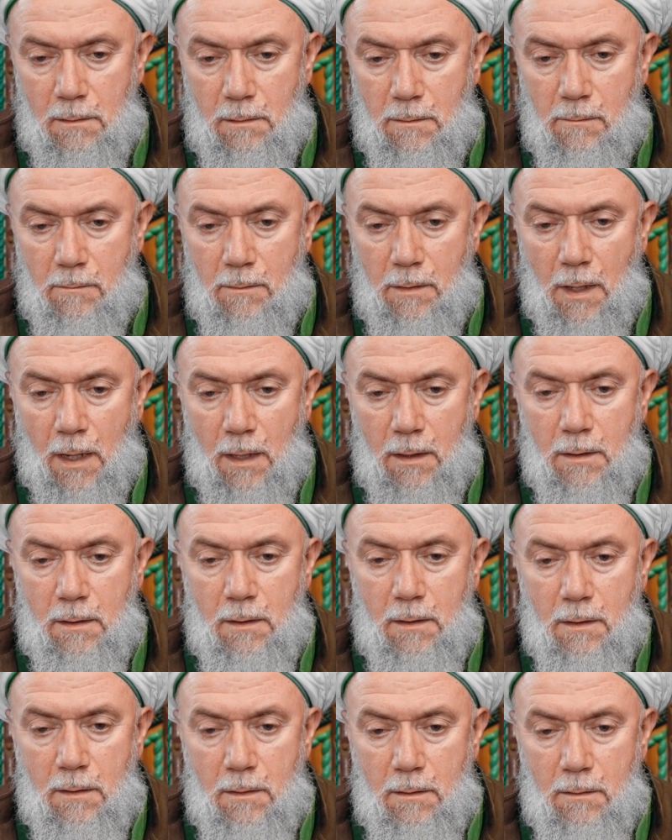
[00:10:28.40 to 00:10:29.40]
We
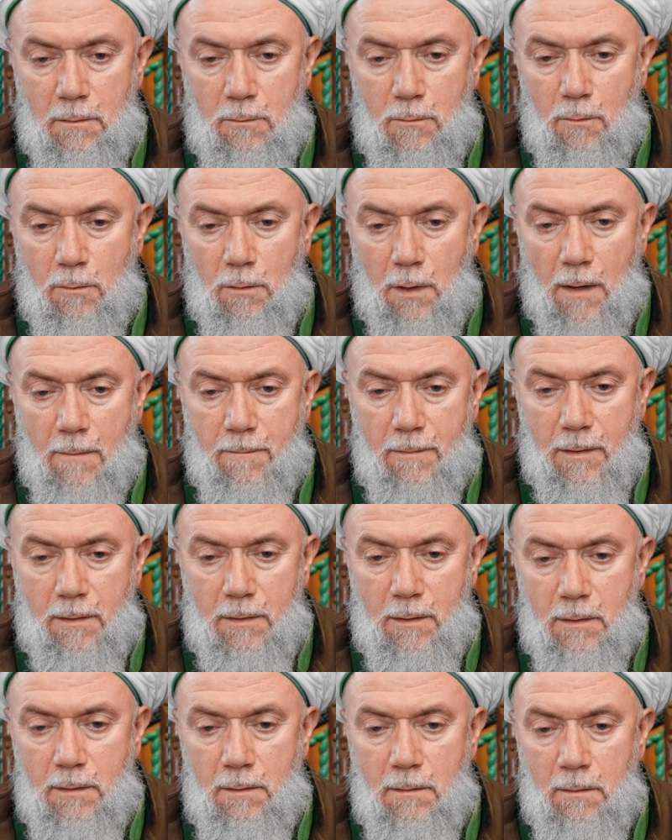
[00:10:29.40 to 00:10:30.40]
can do
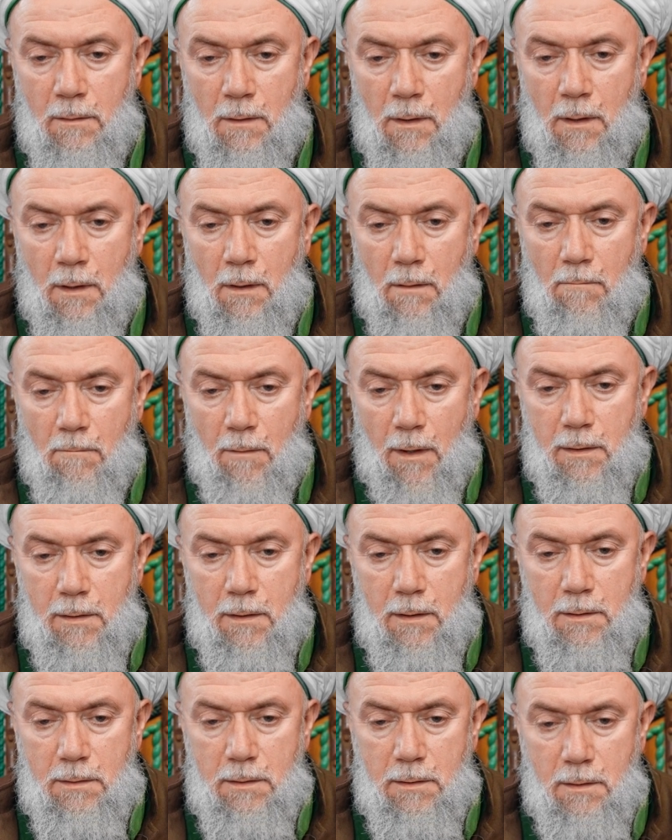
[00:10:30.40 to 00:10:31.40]
everything, but
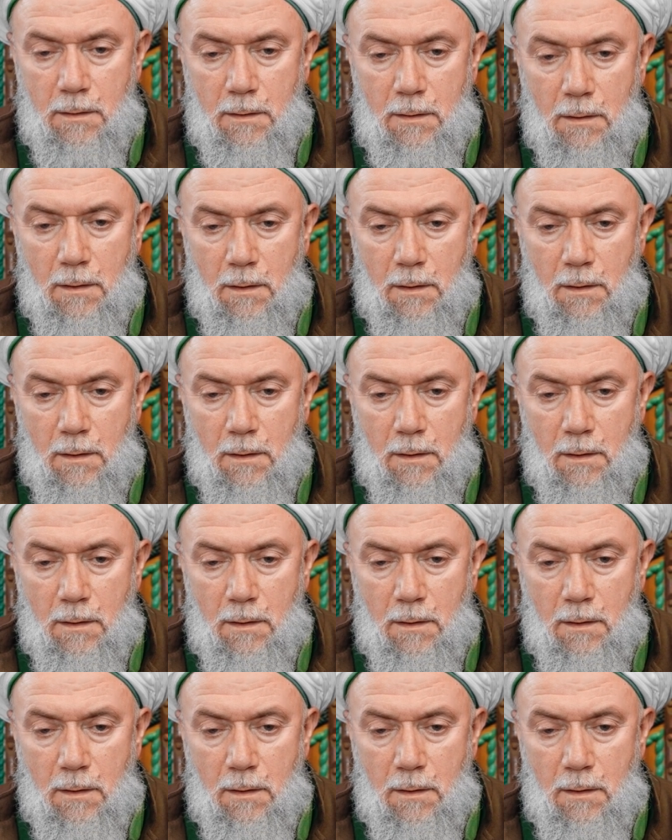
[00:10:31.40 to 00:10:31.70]
this